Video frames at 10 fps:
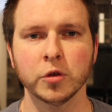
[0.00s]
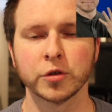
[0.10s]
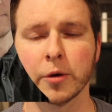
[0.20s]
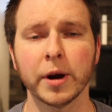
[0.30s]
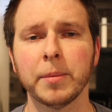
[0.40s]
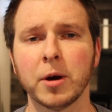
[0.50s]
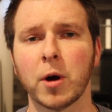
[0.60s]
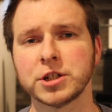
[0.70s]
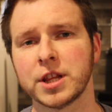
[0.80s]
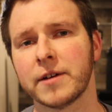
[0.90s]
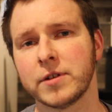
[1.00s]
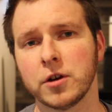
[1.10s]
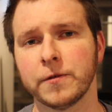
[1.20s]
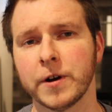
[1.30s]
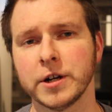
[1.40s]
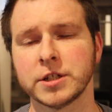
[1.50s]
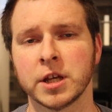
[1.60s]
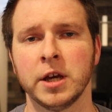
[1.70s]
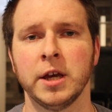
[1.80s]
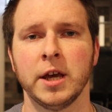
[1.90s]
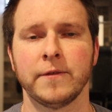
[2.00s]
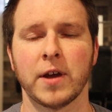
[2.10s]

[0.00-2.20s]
So I'd recommend watching that video first if